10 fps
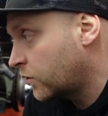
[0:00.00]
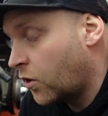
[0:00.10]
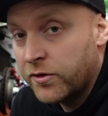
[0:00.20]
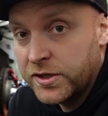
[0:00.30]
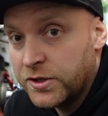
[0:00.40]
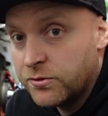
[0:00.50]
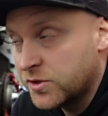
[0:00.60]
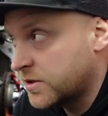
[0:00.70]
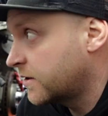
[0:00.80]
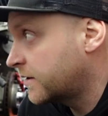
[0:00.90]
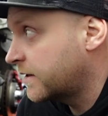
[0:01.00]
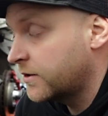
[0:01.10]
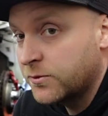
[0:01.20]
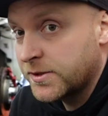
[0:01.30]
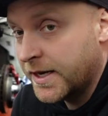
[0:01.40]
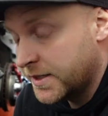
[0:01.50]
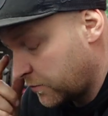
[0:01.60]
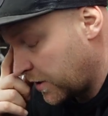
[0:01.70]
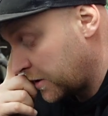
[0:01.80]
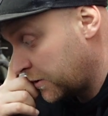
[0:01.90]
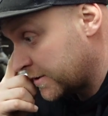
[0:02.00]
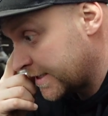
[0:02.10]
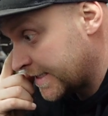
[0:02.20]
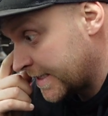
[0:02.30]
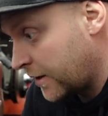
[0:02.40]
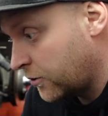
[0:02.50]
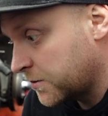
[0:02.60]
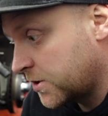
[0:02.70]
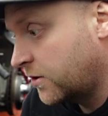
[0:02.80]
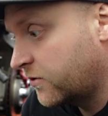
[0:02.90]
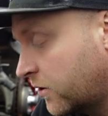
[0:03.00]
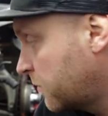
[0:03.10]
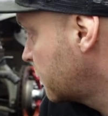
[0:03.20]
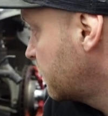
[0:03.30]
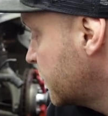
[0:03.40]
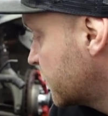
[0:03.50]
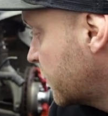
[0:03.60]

already used, and then the other side's a brand new set up. So I've got to build